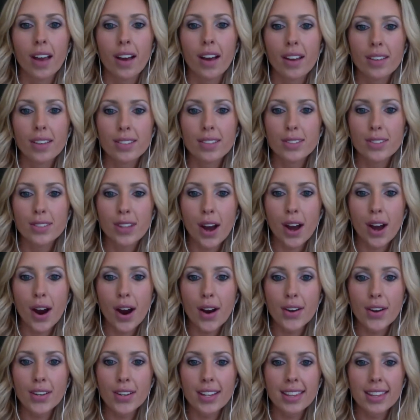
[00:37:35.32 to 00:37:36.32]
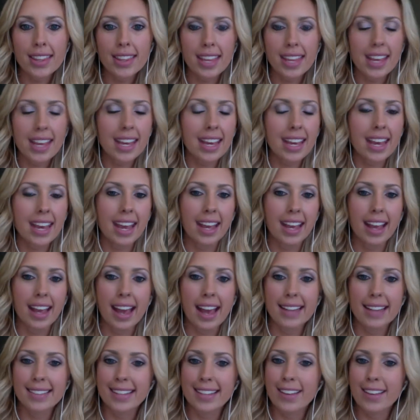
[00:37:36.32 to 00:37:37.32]
Start thinking
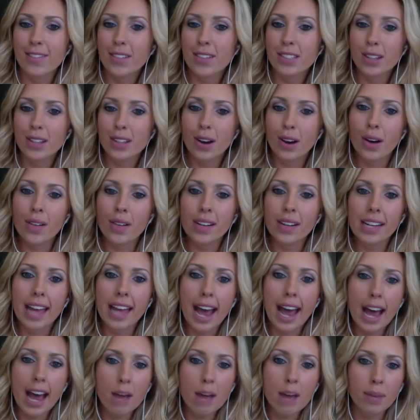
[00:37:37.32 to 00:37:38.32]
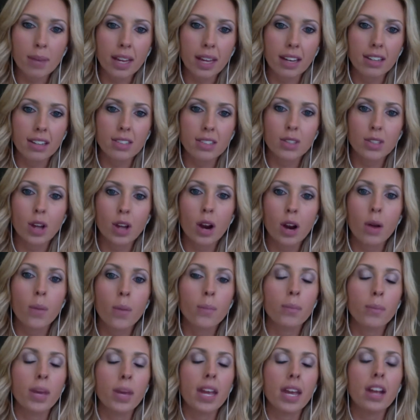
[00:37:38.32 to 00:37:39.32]
as if it's already happened. Start
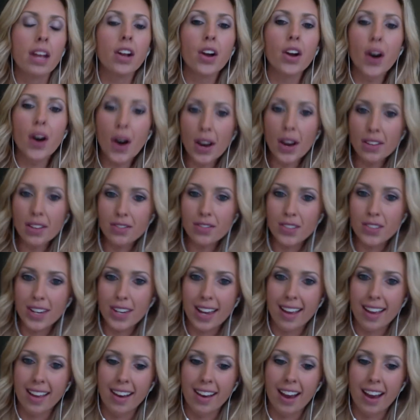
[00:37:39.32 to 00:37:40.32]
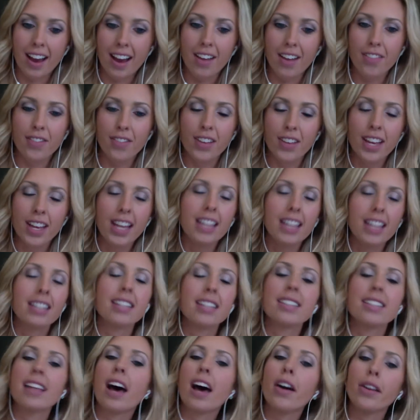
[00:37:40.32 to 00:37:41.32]
being confident enough
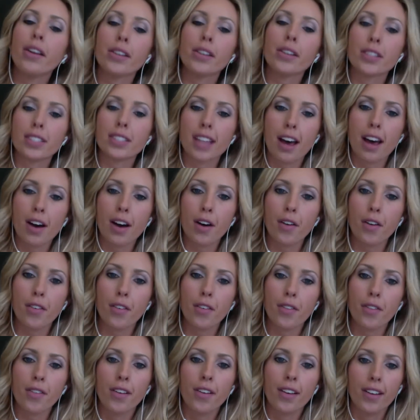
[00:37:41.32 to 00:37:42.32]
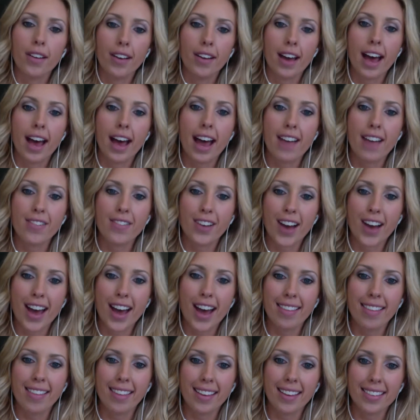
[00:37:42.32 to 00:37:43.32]
to tell yourself, I've
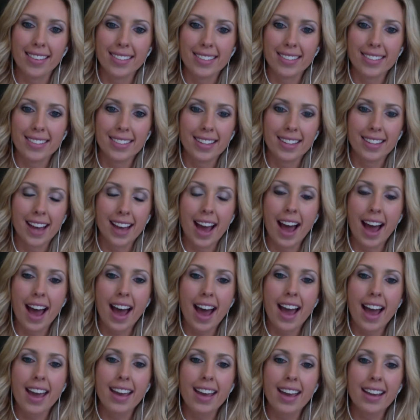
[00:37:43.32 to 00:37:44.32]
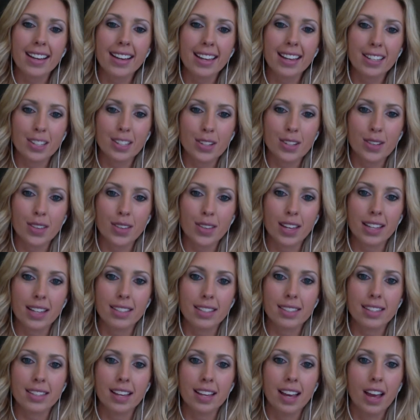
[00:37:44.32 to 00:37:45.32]
got this. I can do
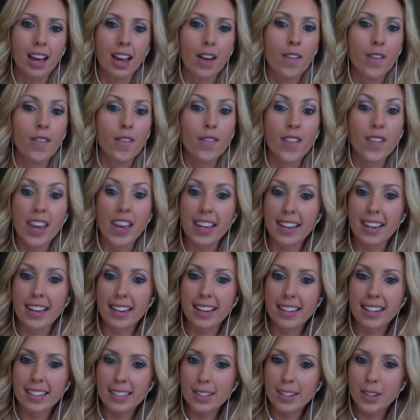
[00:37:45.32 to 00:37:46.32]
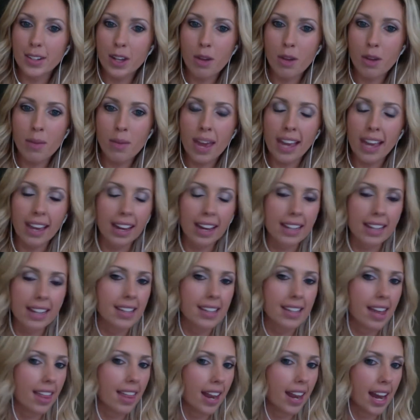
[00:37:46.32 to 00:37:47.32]
this. Fake it until you make it. I
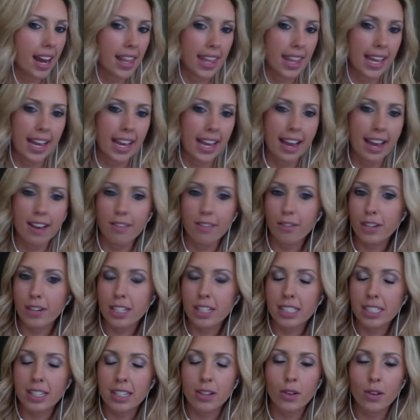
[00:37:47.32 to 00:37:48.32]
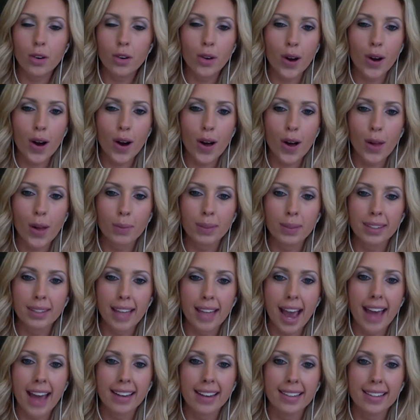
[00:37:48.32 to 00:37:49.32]
say that I think every single call, but
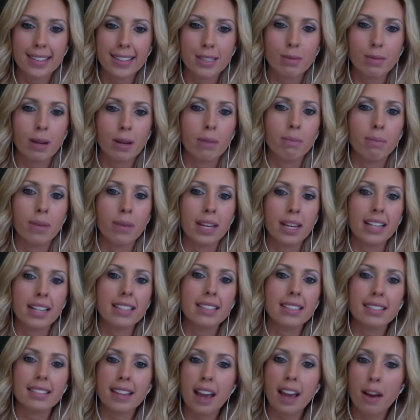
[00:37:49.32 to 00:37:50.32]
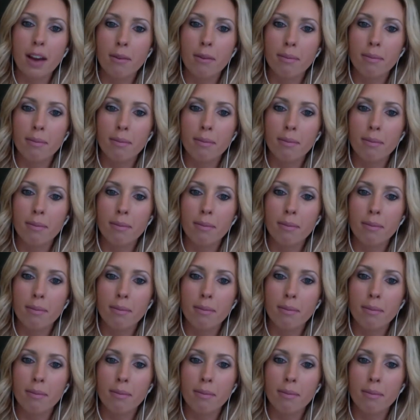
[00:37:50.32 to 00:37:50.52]
that is my biggest tip.